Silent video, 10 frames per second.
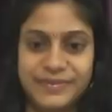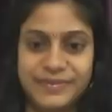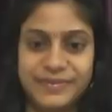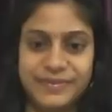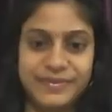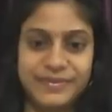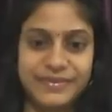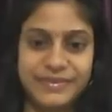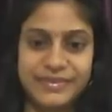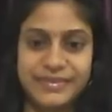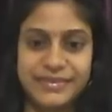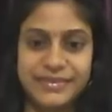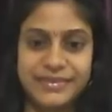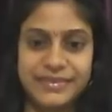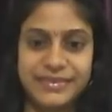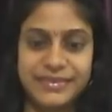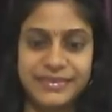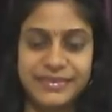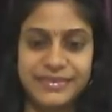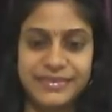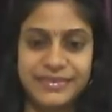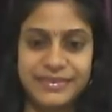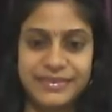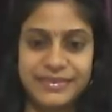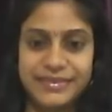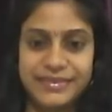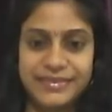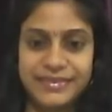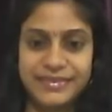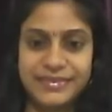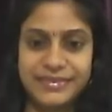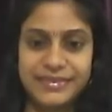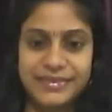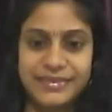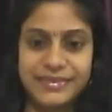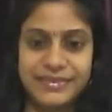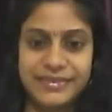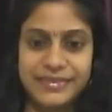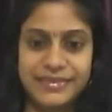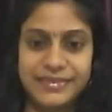[no speech]